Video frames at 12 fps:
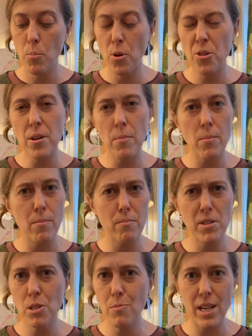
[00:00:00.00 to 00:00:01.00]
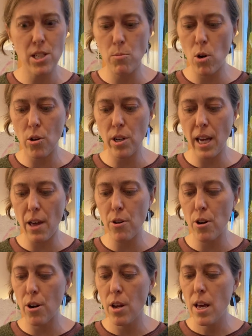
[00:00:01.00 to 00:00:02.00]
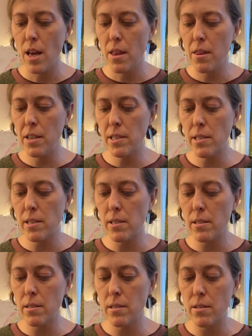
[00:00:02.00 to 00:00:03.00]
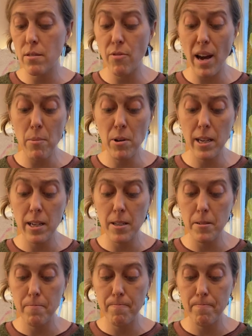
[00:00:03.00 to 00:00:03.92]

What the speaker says: mishmash them all together. This is fabric.